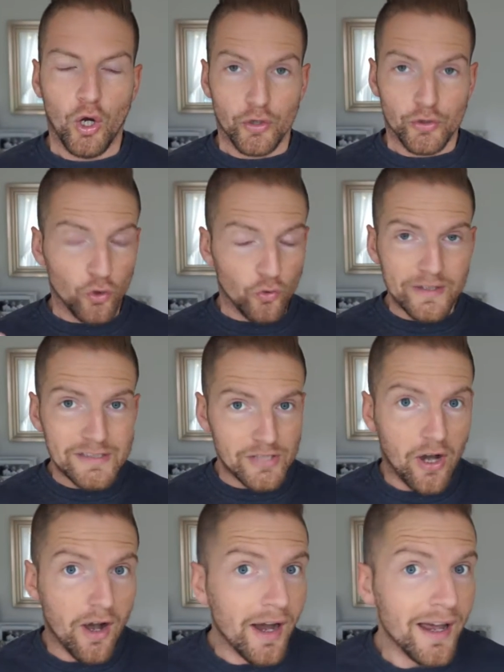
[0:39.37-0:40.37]
Your
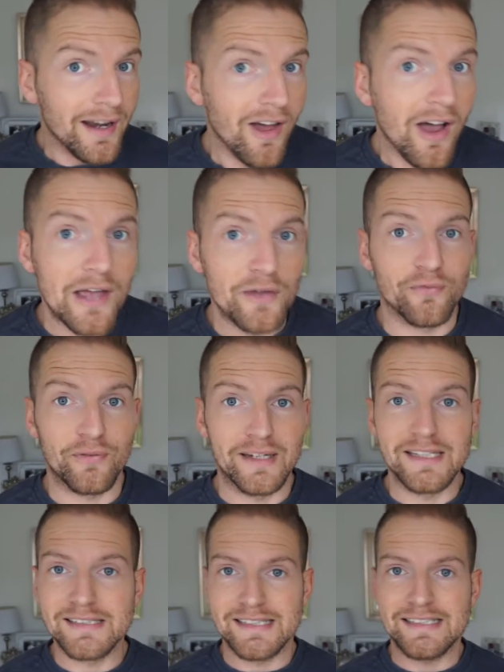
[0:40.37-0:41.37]
entire life
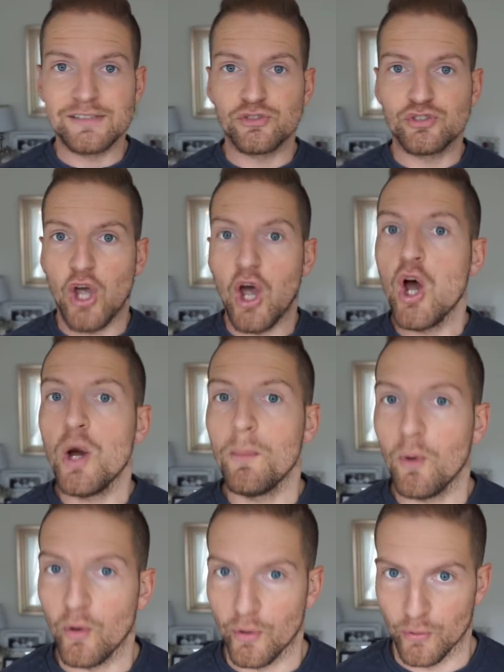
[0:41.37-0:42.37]
is in
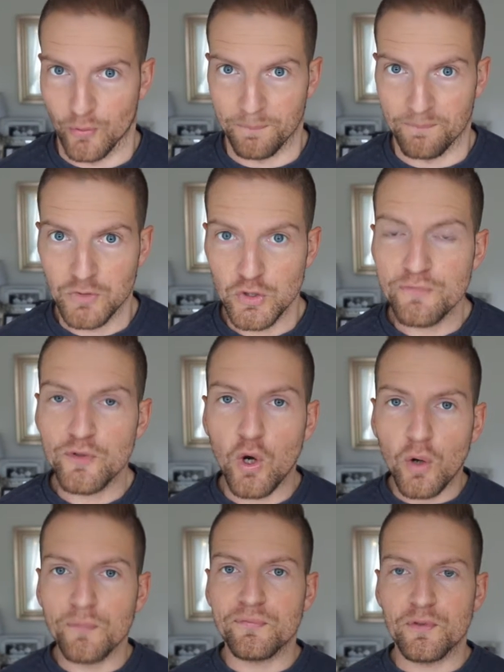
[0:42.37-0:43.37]
turmoil. You've
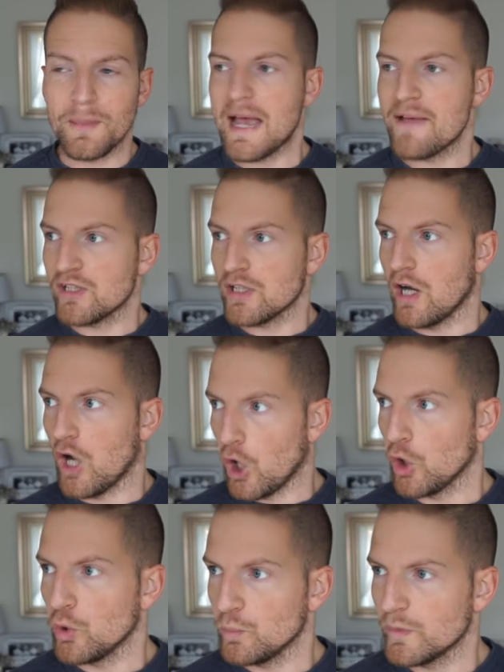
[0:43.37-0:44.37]
gone from having a
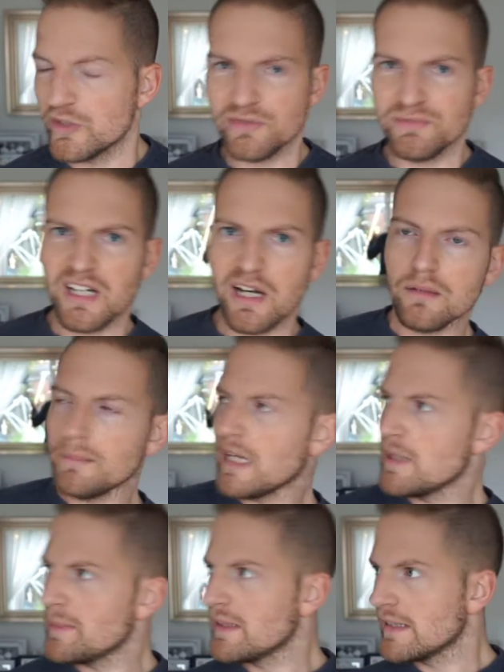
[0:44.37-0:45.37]
home which,
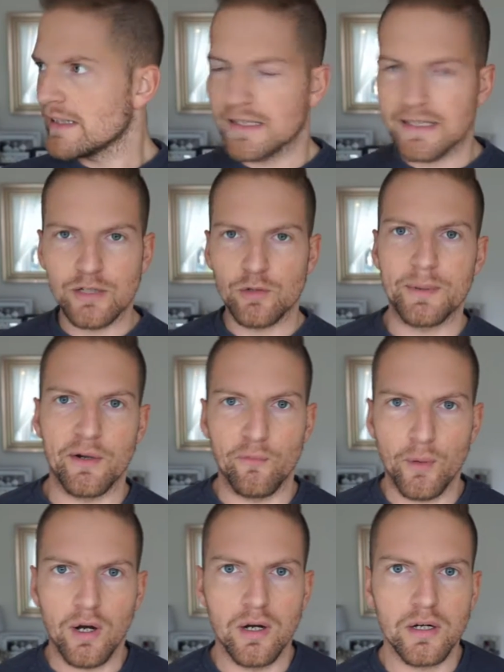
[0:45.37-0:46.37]
maybe need a little bit of
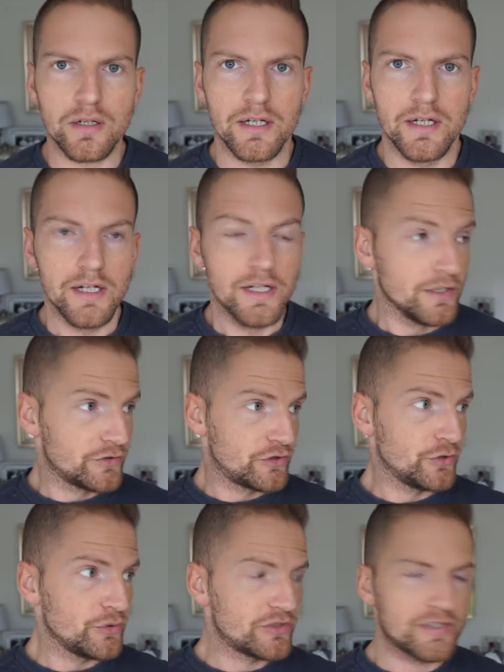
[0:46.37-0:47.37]
work,
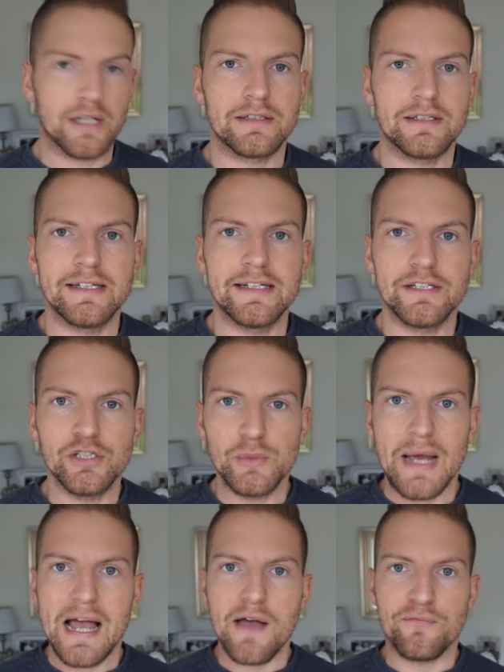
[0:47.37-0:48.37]
to suddenly you
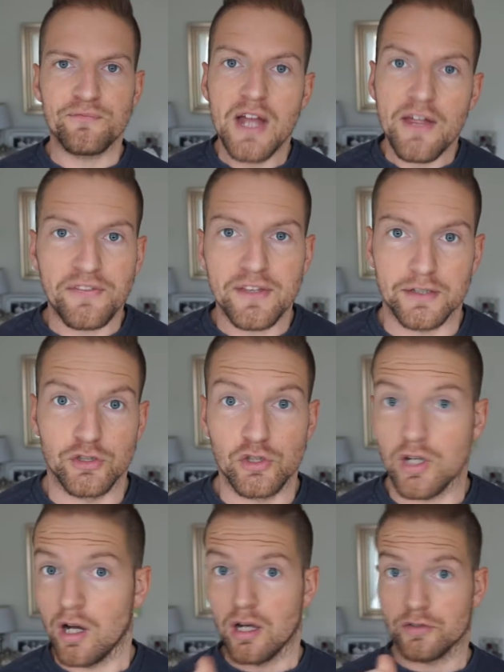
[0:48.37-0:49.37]
have nothing. You
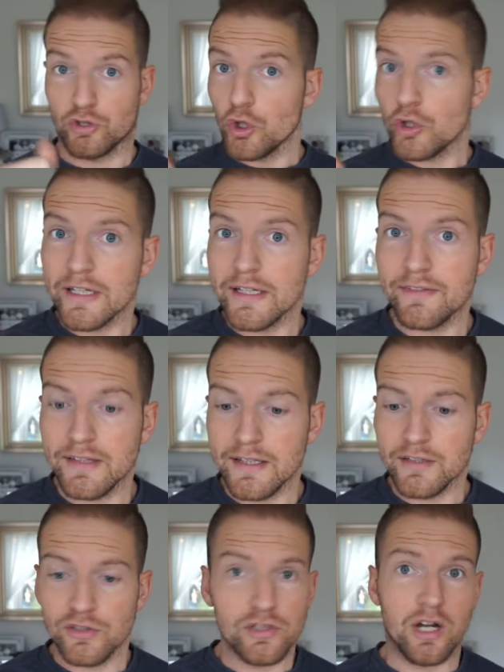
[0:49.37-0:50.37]
can't cook
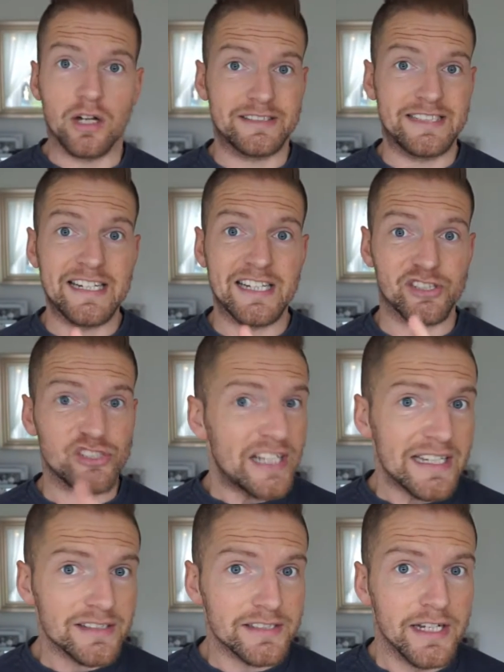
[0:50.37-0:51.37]
anything, you can't take a
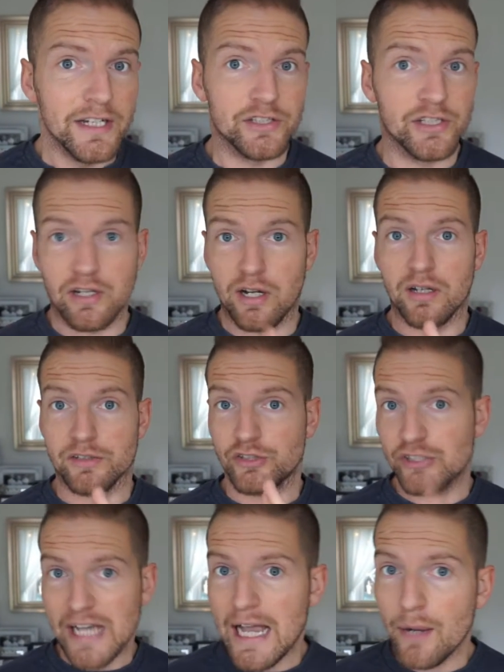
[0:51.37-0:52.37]
shit, you can't
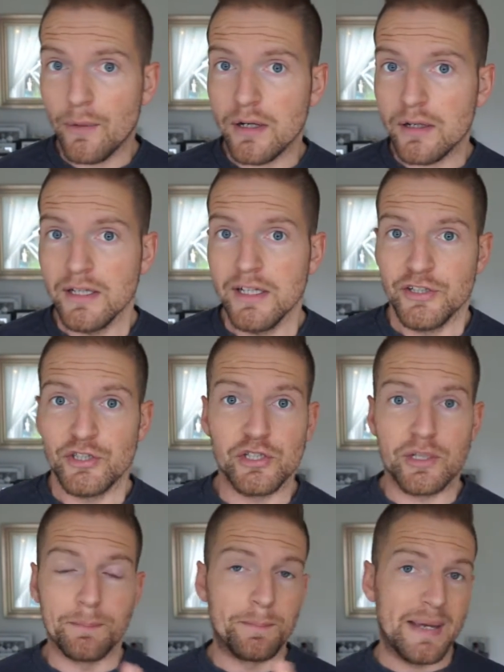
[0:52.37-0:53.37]
shower, you
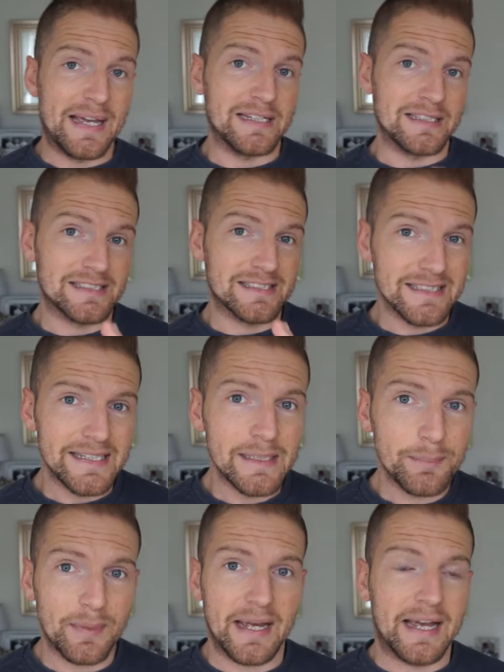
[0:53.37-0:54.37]
can barely
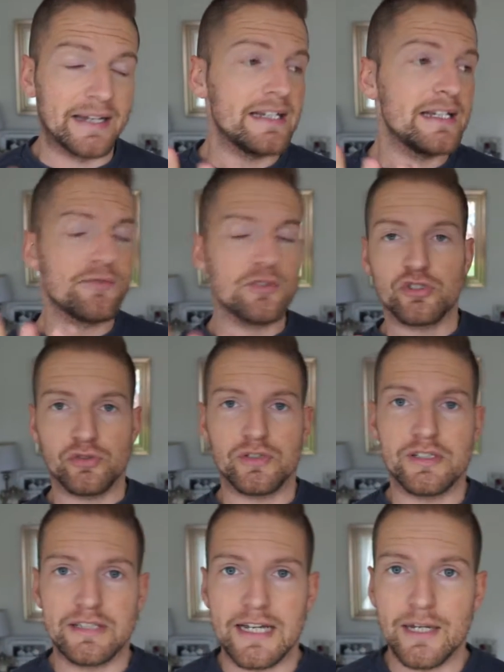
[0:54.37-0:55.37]
sleep, and even during
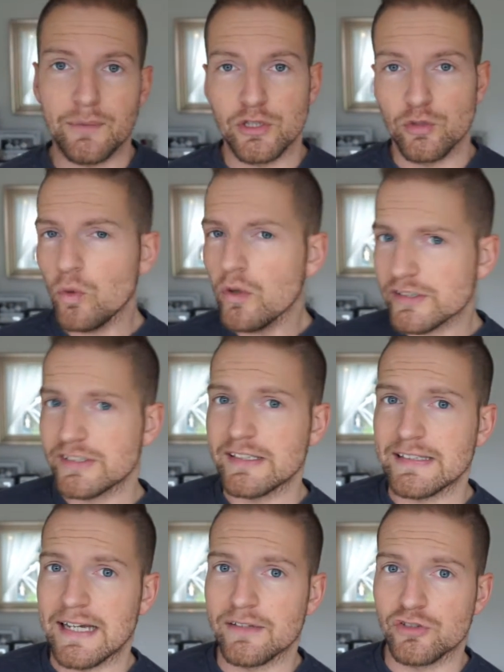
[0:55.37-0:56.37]
the day when you want to
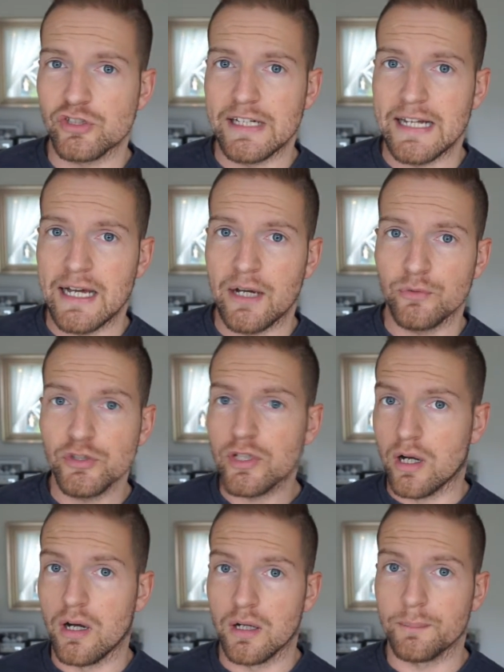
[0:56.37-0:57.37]
sit down and chill out, you
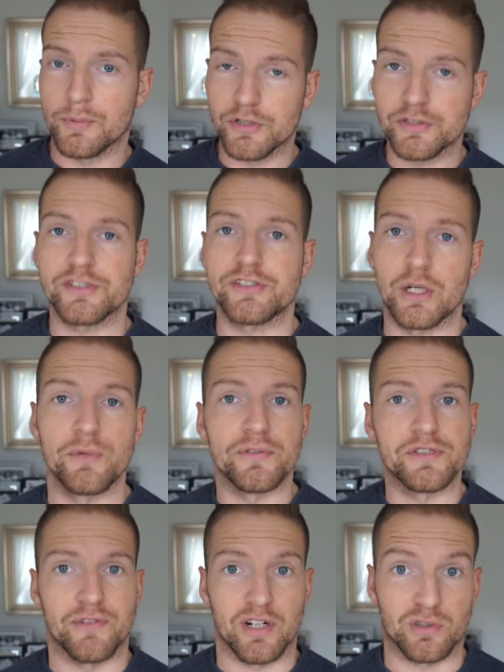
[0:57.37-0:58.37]
can't because the
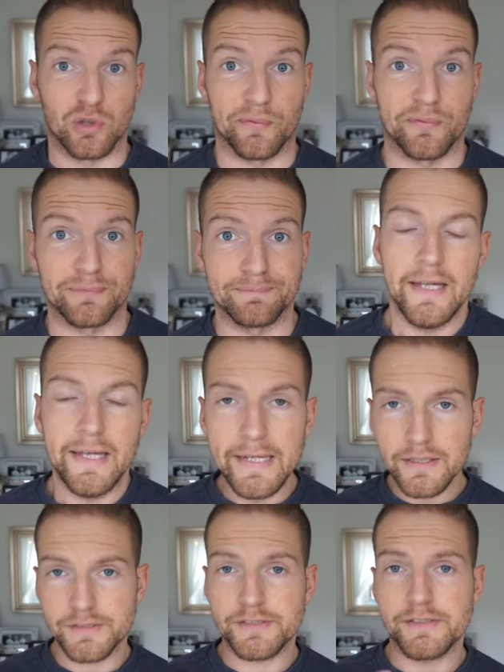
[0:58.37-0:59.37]
sofa's fucked off.
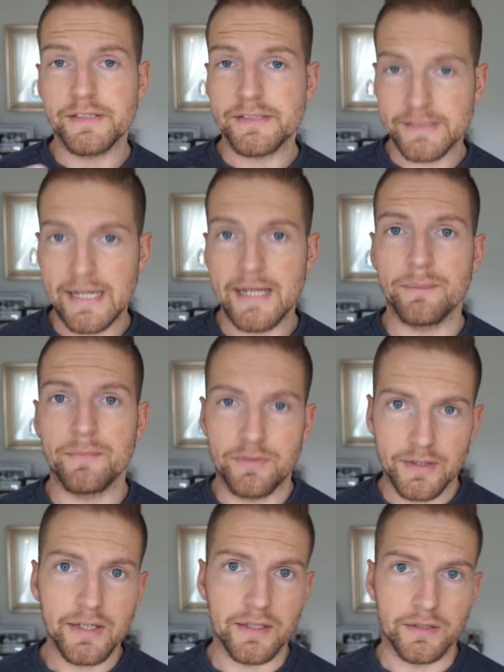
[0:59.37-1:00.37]
It's the same
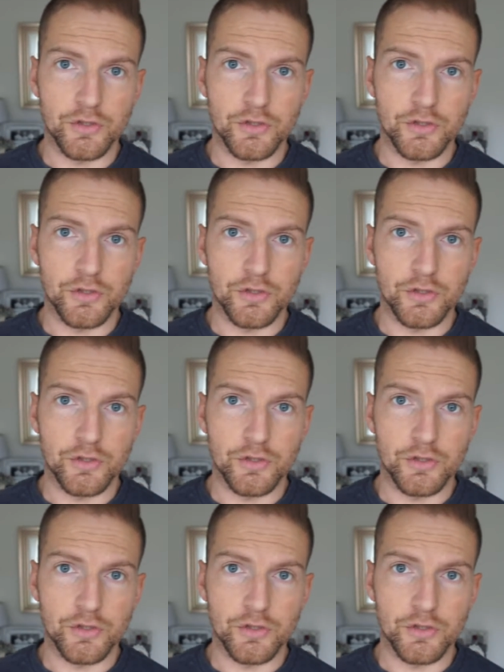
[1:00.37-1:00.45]
thing.